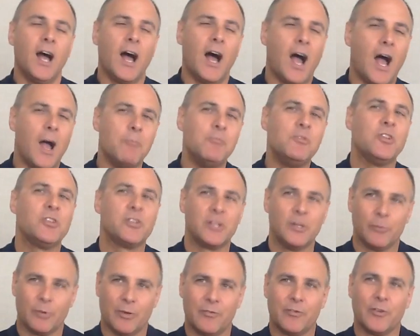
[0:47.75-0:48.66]
I'm just
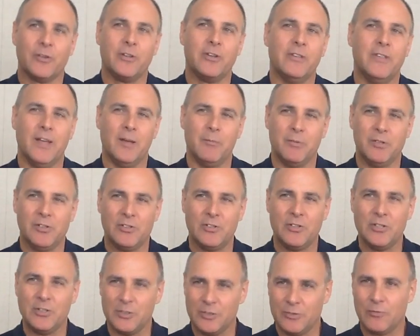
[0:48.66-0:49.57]
going to refer to them as
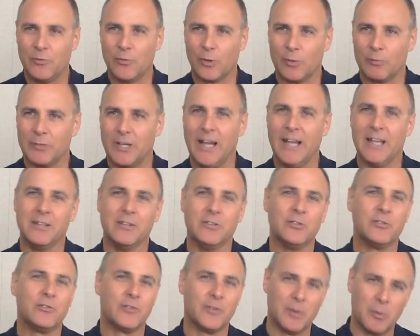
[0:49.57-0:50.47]
the Uniform
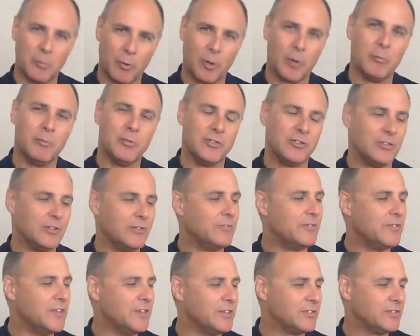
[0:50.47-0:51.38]
Guidance for the purpose of
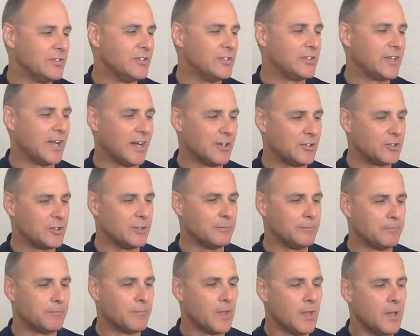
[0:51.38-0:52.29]
this discussion.
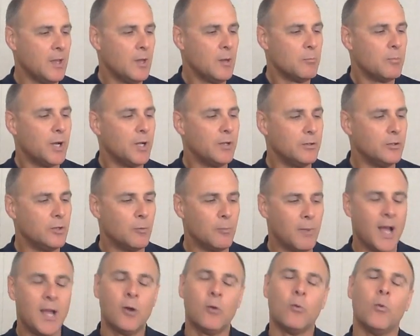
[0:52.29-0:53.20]
But no
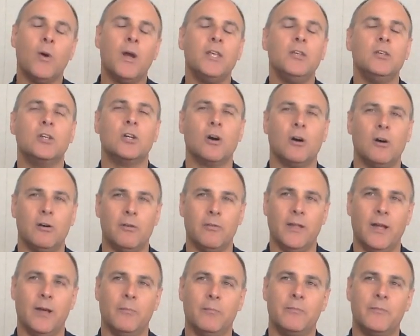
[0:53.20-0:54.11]
matter what you call
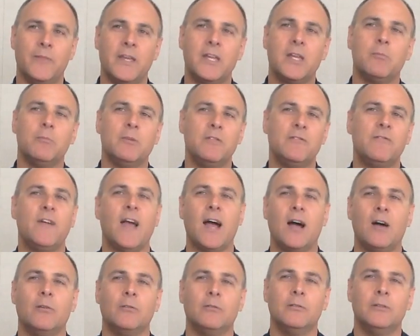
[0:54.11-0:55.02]
them, they can be
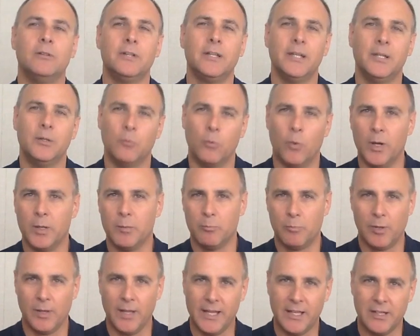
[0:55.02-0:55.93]
found in one
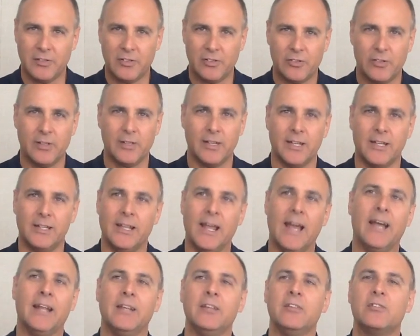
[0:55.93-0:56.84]
place and
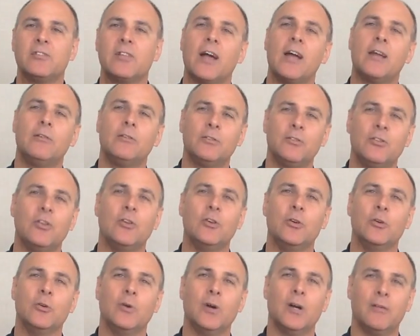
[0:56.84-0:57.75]
that is Title II
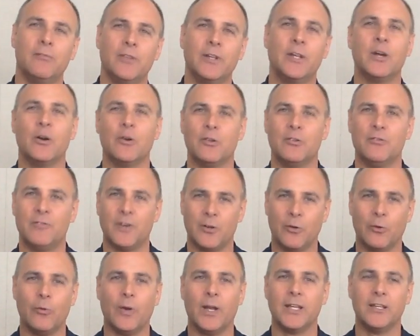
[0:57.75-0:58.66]
of the Code of
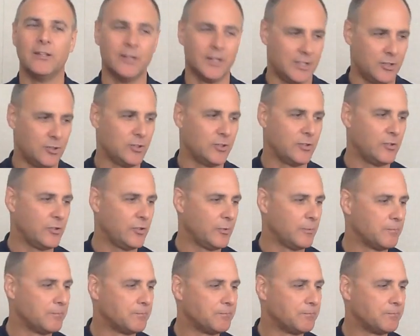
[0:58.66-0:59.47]
Federal Regulations.